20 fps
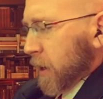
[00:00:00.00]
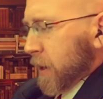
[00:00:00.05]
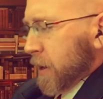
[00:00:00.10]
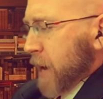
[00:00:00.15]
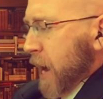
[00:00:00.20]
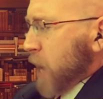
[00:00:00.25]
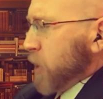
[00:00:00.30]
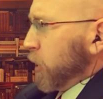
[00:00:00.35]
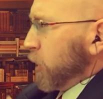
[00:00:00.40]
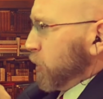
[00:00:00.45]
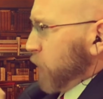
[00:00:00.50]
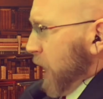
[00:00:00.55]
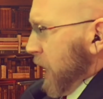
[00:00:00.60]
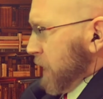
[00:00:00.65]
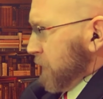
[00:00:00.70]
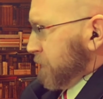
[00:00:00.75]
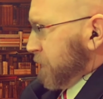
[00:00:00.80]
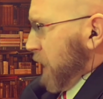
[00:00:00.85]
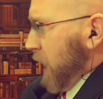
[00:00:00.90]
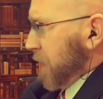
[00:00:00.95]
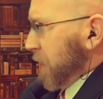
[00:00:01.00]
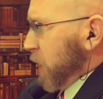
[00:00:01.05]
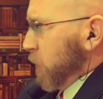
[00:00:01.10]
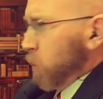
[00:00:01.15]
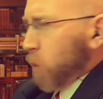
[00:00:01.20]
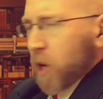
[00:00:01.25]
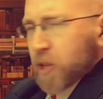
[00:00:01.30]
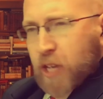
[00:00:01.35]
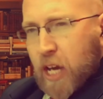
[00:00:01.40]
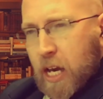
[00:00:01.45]
Now, your grandfather
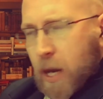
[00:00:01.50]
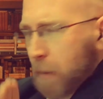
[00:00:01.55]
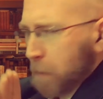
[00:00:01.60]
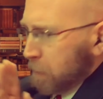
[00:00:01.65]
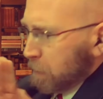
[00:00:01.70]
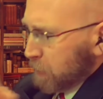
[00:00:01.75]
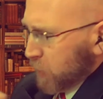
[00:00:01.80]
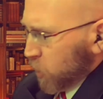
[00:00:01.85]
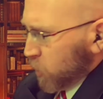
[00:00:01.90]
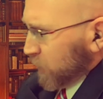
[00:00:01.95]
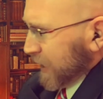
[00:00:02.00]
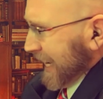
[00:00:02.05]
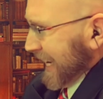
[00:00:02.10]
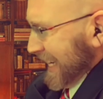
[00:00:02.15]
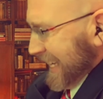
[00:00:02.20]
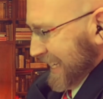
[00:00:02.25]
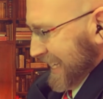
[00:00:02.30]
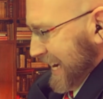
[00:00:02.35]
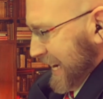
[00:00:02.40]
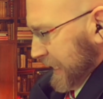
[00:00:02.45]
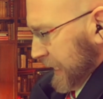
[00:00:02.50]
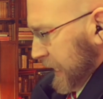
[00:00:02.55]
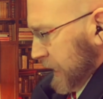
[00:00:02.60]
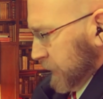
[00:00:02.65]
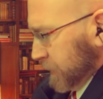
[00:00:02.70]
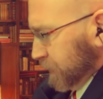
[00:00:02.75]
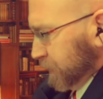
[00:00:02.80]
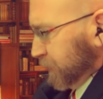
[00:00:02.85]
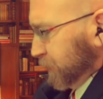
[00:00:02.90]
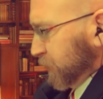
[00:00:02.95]
was a
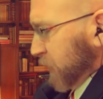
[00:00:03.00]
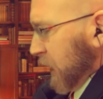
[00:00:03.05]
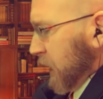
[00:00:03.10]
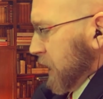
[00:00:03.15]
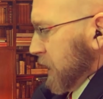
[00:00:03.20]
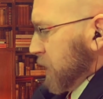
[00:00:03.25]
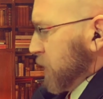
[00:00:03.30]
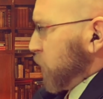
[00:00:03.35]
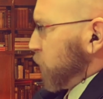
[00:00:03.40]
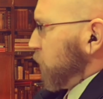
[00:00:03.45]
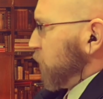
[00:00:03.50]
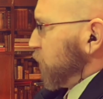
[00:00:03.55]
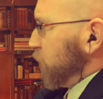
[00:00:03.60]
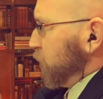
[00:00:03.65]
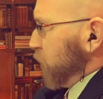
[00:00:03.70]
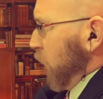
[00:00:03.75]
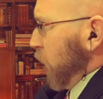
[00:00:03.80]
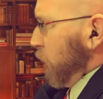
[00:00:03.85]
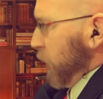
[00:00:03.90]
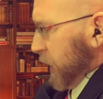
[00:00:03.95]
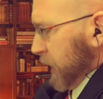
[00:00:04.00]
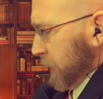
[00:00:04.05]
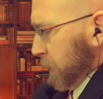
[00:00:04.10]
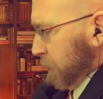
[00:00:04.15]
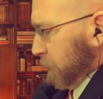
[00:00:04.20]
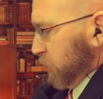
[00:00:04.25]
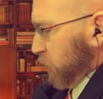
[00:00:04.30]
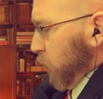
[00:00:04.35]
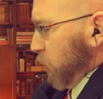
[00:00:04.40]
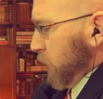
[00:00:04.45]
bootlegger. This was
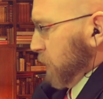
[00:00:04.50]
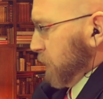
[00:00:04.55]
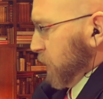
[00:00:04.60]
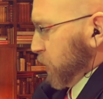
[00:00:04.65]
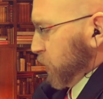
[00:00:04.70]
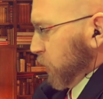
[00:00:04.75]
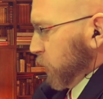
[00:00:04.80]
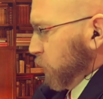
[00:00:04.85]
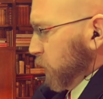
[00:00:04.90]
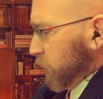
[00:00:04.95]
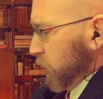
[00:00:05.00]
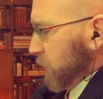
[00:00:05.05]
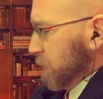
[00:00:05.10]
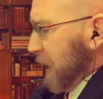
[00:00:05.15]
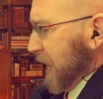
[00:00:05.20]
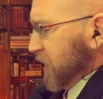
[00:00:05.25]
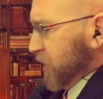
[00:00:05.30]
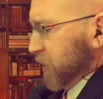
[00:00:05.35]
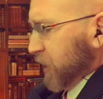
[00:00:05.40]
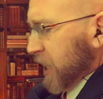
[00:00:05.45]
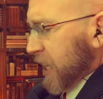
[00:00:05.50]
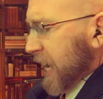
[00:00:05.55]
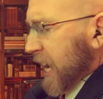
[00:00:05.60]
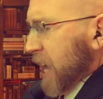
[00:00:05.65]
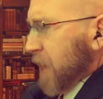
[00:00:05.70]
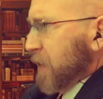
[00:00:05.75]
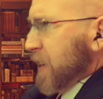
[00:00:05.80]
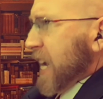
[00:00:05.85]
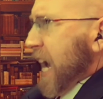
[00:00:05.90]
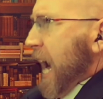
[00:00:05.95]
during Prohibition, which was basically
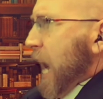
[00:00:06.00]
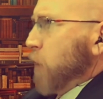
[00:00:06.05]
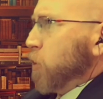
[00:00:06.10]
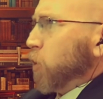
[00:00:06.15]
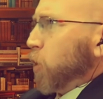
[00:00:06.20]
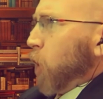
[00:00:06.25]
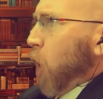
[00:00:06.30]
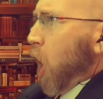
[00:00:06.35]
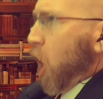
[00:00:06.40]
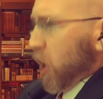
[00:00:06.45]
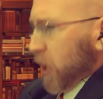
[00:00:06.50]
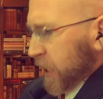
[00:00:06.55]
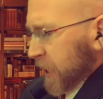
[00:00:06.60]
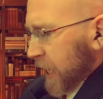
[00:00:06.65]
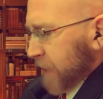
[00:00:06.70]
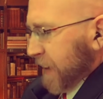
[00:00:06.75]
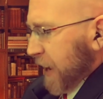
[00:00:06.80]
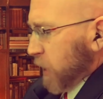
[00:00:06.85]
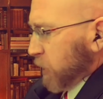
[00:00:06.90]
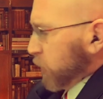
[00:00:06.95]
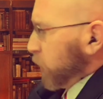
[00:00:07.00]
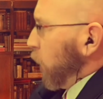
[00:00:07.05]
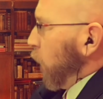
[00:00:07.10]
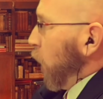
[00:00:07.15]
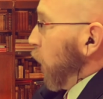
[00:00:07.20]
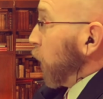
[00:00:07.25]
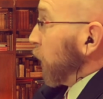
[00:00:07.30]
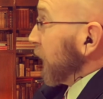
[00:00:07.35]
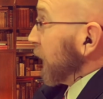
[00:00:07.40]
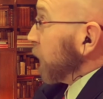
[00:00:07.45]
the outlawing of
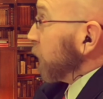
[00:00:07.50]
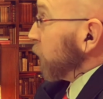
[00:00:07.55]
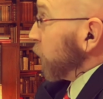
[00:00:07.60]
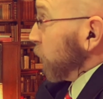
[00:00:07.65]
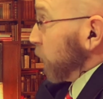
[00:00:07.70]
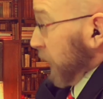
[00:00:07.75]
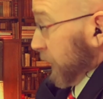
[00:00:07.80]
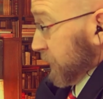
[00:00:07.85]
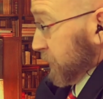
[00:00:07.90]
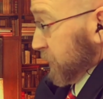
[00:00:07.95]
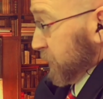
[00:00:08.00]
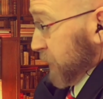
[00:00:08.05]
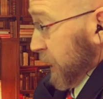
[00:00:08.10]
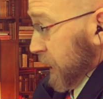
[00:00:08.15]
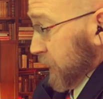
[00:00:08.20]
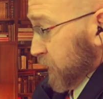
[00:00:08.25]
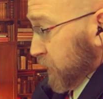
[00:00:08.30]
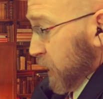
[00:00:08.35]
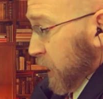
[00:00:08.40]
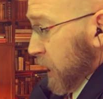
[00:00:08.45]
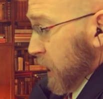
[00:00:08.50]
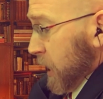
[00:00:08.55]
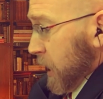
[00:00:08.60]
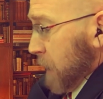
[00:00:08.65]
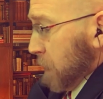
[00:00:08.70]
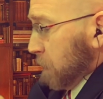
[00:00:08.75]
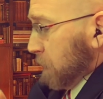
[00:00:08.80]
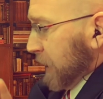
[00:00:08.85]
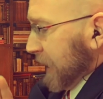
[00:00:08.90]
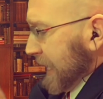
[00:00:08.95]
alcohol in the United States.
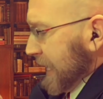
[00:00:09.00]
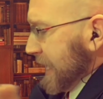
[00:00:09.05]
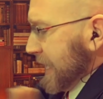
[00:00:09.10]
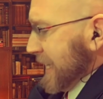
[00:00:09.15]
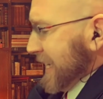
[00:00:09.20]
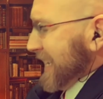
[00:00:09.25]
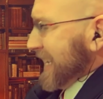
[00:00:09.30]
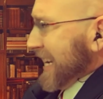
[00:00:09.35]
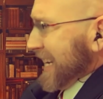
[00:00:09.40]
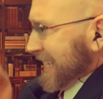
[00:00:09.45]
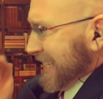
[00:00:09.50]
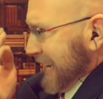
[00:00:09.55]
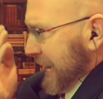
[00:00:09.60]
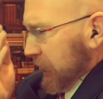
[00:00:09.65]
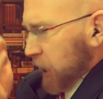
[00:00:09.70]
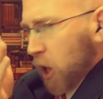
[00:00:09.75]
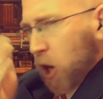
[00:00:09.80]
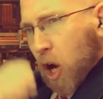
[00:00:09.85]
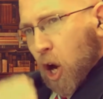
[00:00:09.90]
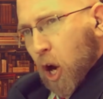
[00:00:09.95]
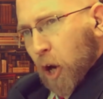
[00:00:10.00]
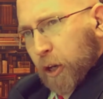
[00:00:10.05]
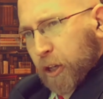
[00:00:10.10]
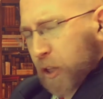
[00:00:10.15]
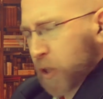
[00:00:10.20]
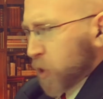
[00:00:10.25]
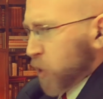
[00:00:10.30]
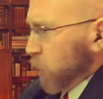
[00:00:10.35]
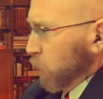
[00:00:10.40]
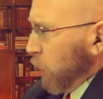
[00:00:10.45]
Please tell our
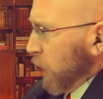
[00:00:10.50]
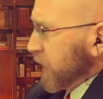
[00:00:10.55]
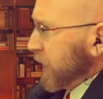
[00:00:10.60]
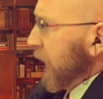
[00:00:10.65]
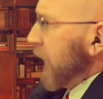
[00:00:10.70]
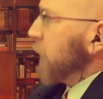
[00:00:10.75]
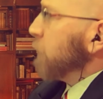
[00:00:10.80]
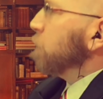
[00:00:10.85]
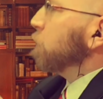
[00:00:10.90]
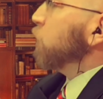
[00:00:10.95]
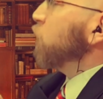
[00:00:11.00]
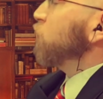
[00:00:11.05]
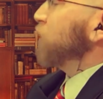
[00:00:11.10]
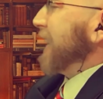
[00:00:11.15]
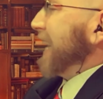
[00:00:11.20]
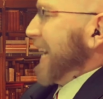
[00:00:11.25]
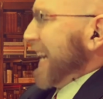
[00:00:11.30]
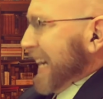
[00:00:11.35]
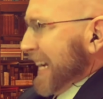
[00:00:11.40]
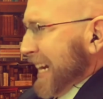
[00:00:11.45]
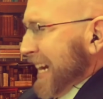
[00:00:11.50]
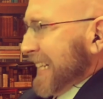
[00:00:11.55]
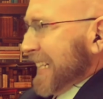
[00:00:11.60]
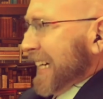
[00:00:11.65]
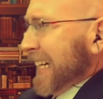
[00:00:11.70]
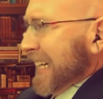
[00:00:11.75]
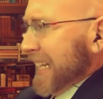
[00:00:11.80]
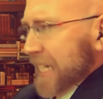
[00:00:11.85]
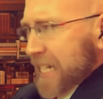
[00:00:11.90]
audience what a bootlegger